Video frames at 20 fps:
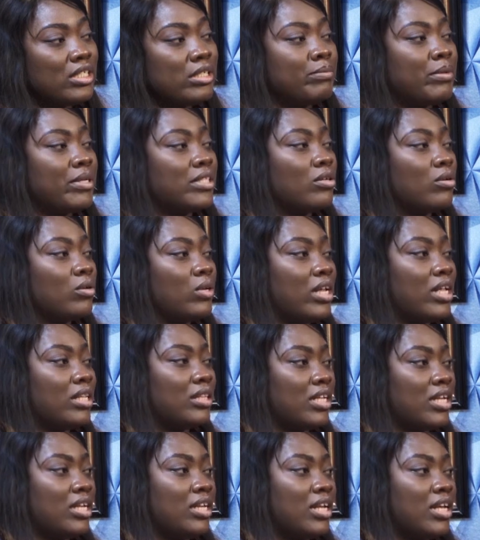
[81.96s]
this particular
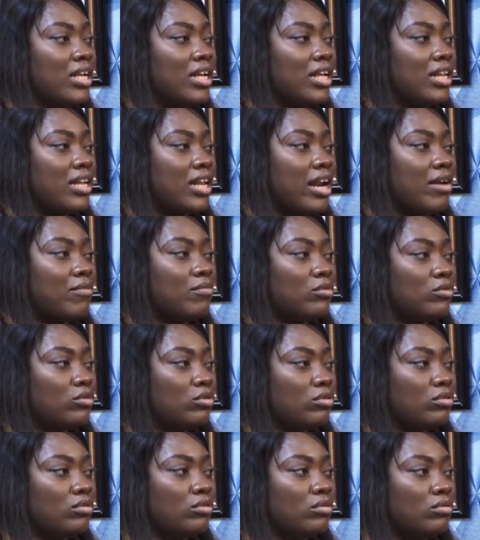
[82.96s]
thing that I
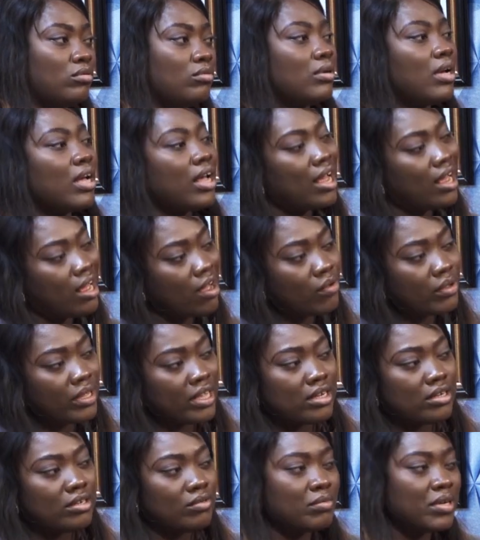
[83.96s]
want to do. How
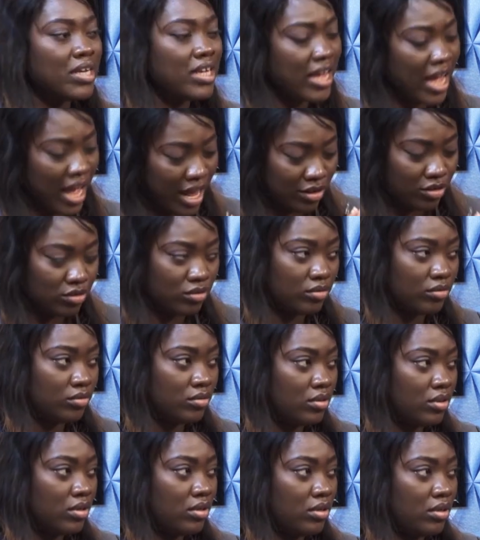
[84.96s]
can we
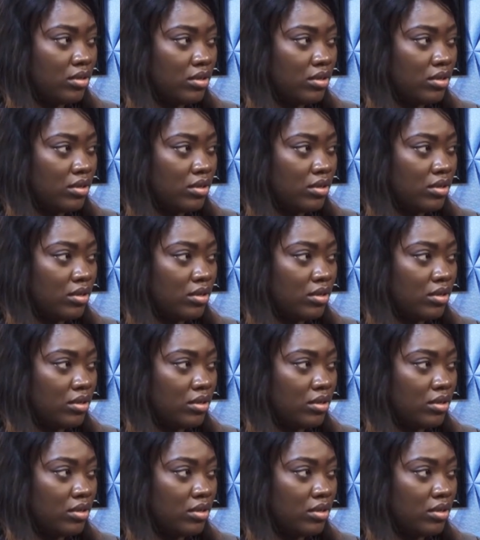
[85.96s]
handle